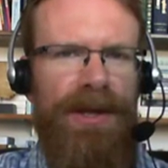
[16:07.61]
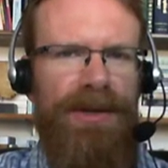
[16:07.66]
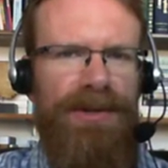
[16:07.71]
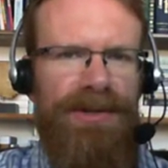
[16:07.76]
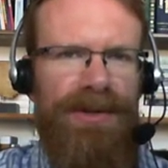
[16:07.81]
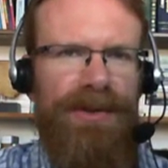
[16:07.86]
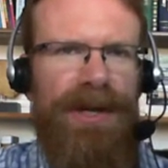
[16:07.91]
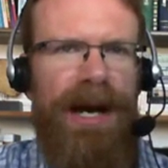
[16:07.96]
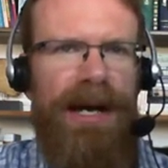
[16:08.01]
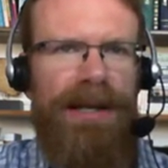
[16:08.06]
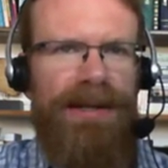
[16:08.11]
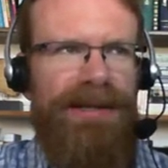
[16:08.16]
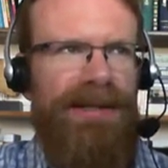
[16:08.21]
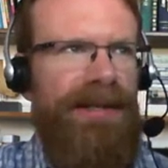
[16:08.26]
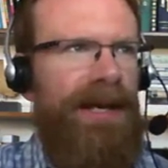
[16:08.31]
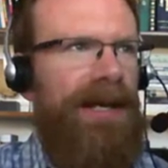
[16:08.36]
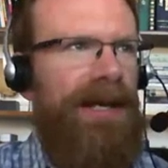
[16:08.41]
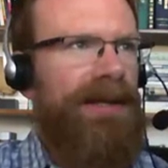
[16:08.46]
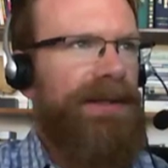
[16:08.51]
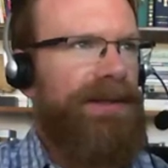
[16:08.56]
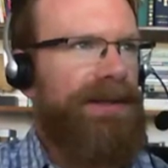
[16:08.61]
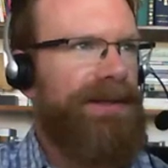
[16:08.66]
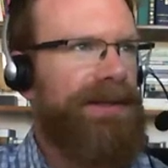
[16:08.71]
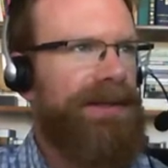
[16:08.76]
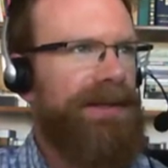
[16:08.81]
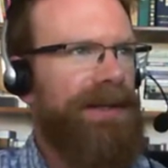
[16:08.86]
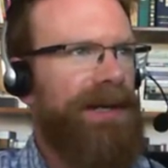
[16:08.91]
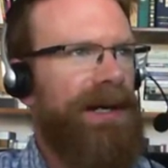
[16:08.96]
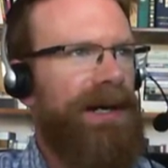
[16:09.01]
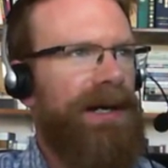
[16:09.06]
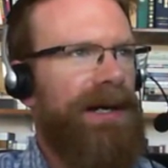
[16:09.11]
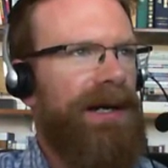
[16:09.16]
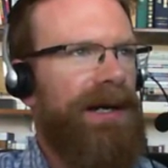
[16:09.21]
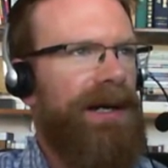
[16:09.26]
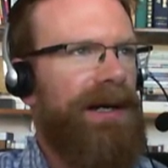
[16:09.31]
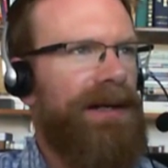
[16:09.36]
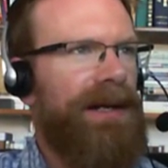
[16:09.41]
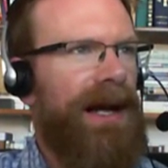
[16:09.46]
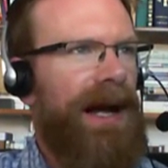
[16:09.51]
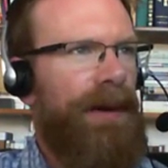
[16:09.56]
So God says,
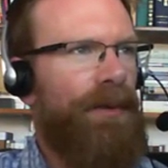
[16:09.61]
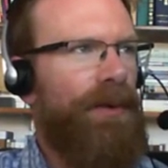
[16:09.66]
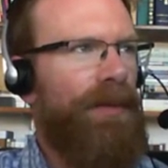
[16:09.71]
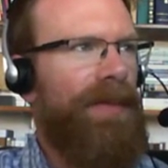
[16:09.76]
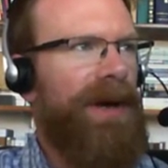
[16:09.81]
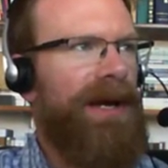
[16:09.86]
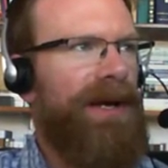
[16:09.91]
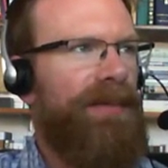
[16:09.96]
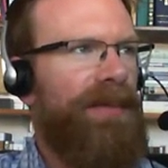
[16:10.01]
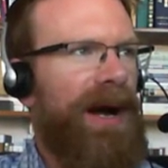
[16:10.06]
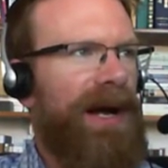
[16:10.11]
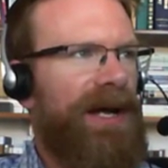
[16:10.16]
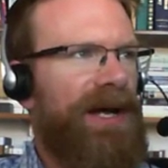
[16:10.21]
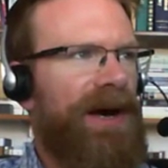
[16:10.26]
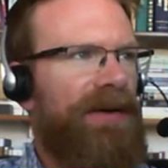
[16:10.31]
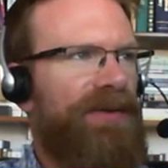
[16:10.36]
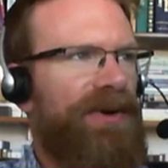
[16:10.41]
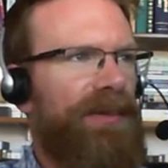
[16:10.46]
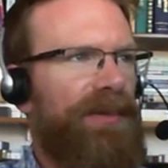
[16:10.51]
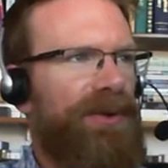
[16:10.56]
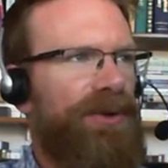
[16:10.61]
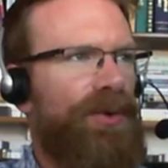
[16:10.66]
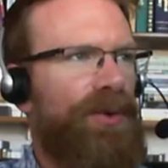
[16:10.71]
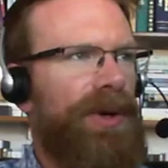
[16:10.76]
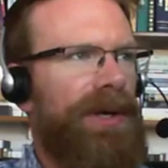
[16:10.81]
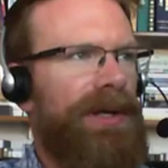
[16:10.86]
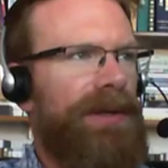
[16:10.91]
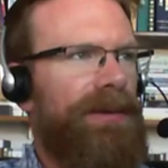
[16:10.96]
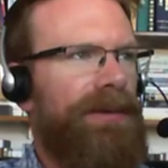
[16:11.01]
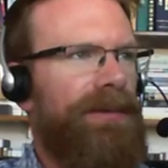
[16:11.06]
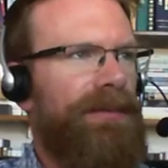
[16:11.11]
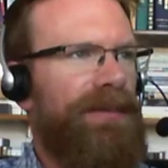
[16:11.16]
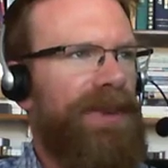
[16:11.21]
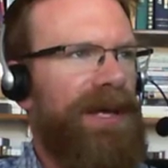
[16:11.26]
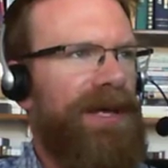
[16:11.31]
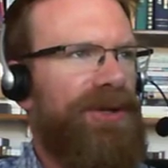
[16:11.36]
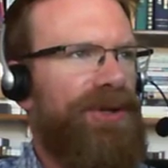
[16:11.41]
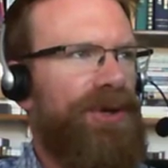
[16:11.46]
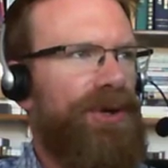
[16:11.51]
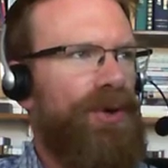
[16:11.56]
uh, I will make my covenant between
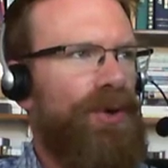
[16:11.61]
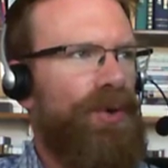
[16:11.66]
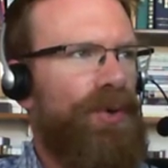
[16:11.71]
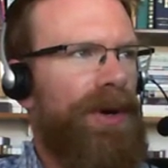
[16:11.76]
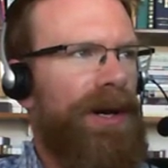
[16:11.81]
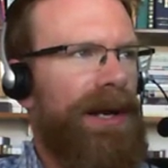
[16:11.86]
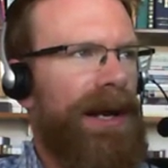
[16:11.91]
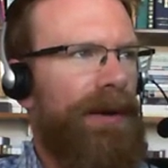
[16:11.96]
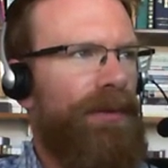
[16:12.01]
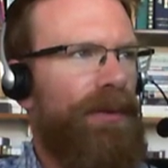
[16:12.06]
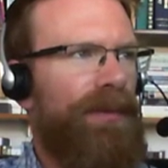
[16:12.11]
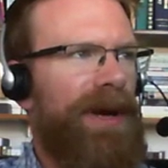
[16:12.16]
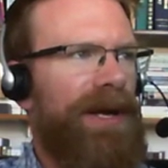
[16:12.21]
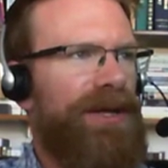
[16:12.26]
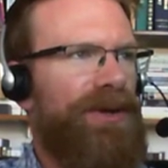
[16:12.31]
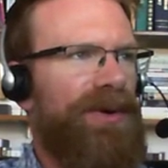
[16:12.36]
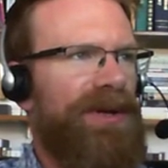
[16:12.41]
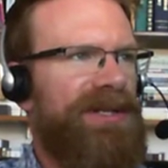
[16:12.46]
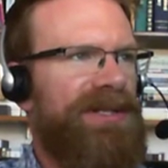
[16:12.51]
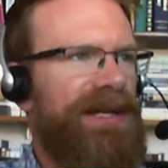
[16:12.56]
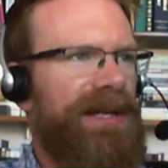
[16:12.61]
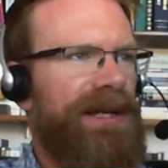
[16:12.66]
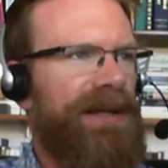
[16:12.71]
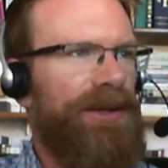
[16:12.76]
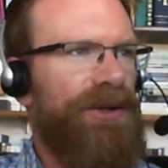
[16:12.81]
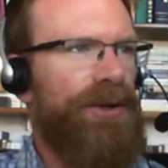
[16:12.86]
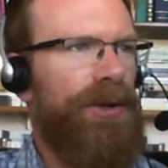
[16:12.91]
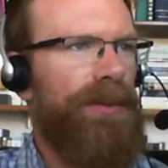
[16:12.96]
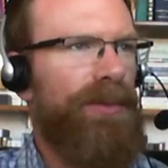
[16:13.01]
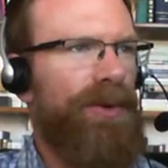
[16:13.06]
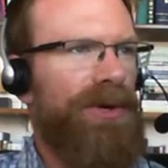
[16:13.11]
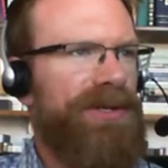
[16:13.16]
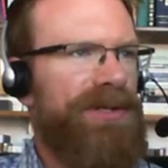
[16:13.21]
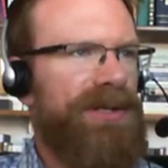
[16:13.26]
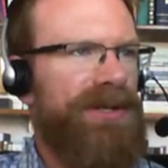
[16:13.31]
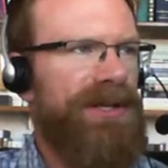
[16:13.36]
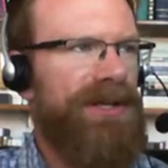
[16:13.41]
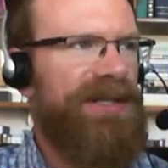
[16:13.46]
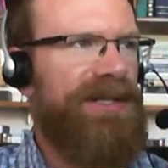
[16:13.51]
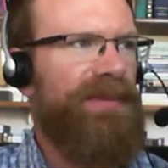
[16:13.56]
me and you, and I will make you exceedingly
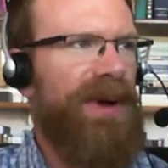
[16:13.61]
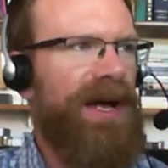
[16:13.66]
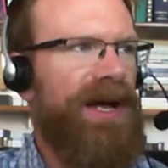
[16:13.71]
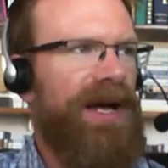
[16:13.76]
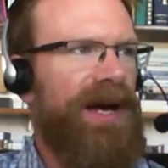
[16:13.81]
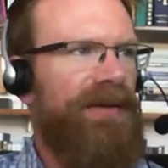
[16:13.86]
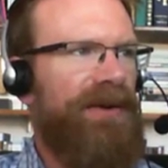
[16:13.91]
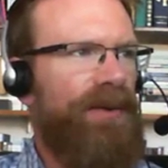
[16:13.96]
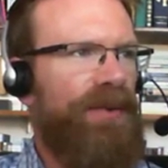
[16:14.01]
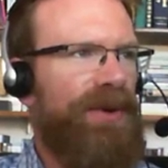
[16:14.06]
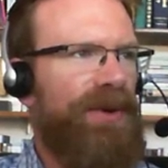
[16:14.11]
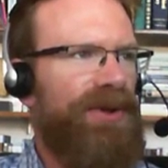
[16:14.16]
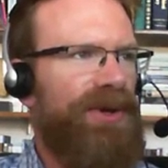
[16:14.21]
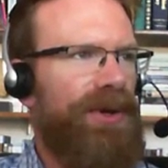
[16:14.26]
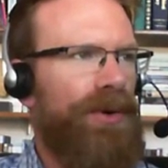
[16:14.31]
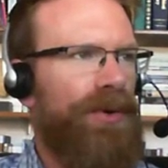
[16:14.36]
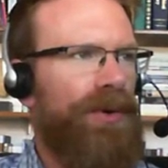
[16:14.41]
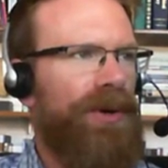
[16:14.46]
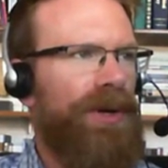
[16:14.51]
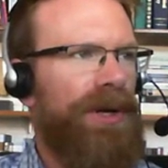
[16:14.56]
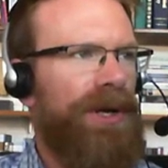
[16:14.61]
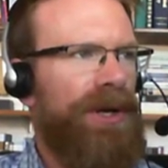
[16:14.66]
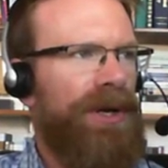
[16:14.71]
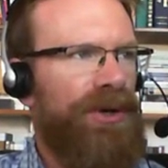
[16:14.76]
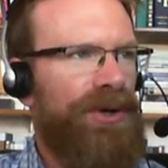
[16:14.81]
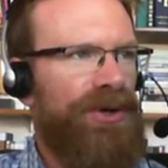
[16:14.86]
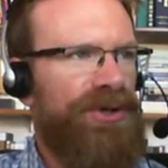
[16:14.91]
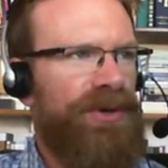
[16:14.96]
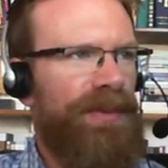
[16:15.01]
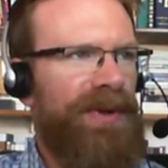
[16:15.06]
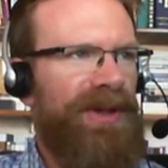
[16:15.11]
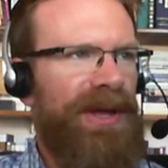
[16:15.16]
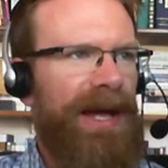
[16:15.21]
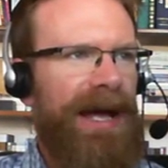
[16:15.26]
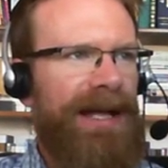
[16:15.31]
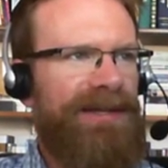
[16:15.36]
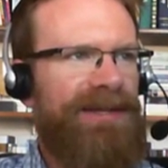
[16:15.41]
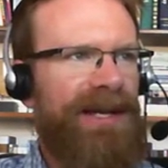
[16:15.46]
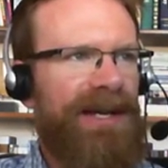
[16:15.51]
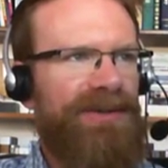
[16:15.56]
numerous. This is my covenant with you. You shall be the
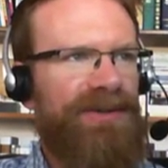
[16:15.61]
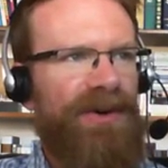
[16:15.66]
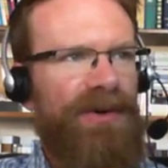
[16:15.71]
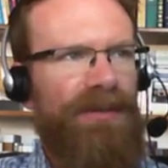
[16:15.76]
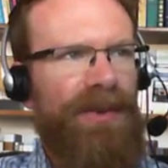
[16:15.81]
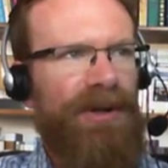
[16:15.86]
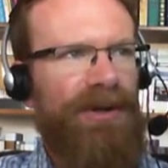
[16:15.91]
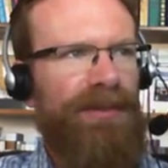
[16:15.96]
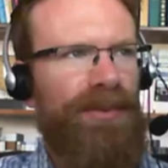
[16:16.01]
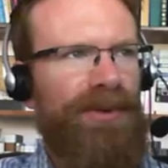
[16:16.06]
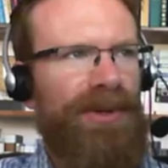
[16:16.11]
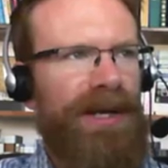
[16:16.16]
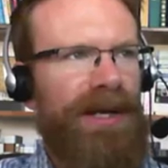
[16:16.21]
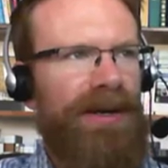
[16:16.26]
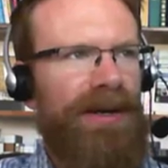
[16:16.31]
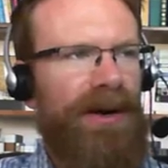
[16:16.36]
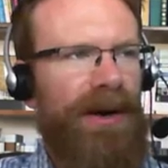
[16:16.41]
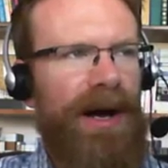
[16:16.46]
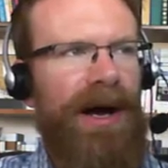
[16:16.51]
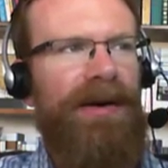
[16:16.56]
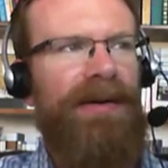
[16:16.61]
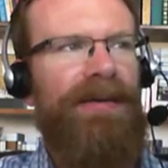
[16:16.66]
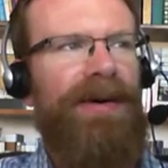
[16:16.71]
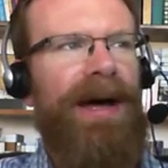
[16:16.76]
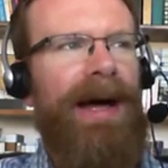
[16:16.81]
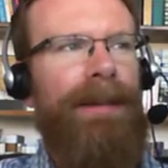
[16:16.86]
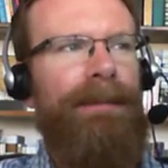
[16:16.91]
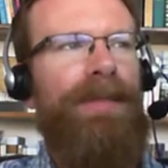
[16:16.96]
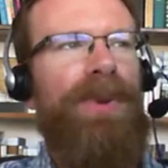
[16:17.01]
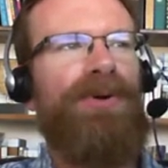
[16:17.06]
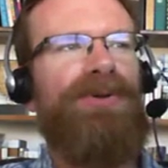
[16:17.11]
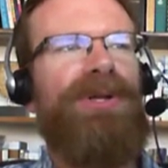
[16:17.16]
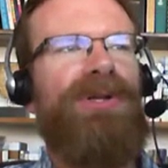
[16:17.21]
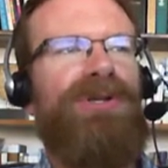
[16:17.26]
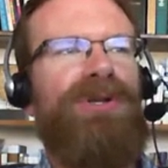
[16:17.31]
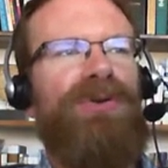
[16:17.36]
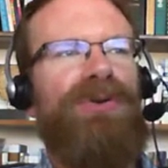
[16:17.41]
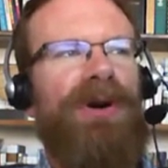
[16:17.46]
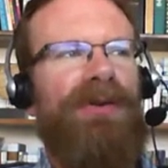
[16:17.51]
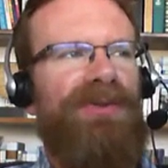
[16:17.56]
ancestor of multiple na- uh, uh a
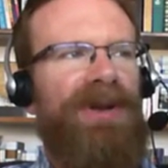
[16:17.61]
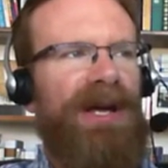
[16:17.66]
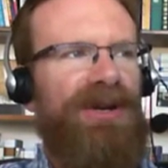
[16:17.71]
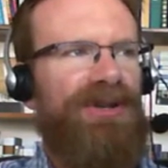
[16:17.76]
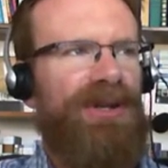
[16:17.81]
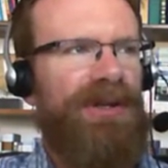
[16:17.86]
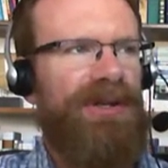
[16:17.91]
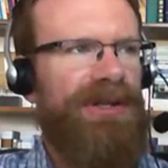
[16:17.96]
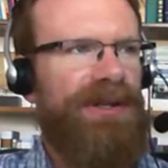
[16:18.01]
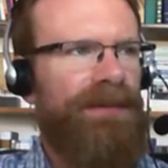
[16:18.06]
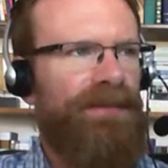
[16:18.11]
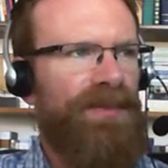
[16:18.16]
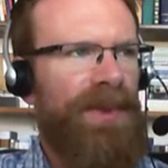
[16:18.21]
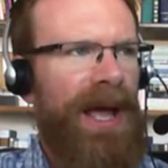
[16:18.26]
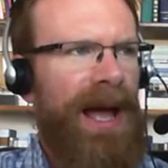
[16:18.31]
multitude of nations.